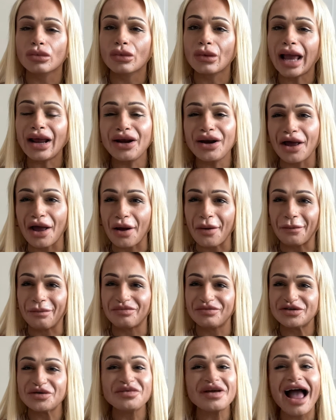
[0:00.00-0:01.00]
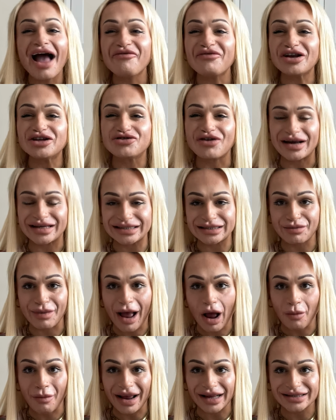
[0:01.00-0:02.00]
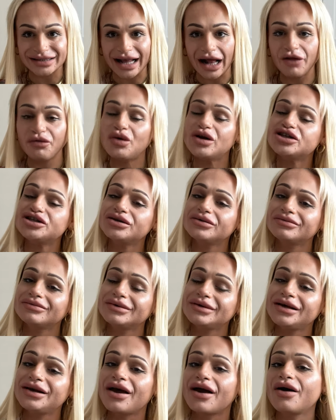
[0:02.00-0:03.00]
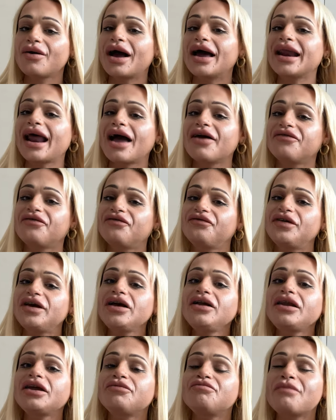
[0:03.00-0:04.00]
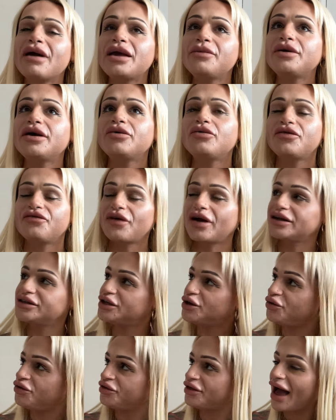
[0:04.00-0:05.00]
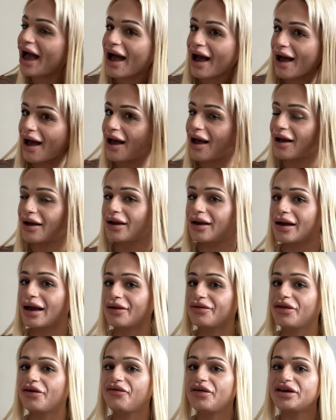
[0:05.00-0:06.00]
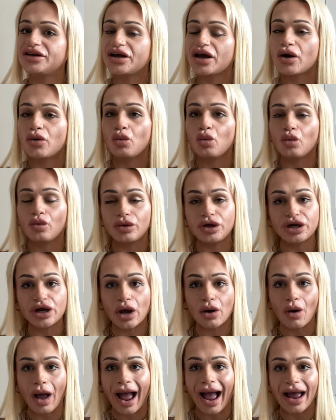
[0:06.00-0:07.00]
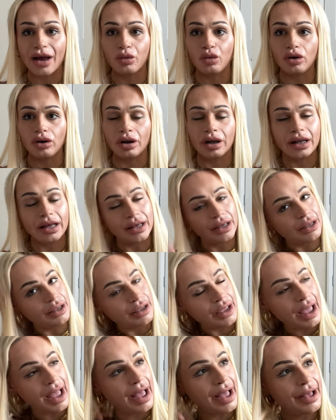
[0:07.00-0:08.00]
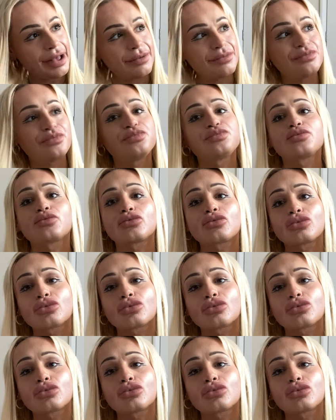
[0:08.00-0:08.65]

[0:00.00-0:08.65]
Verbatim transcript: I don't know, something I haven't addressed about myself, which, you know, and I feel if maybe if I do that, the video, you know, I will um,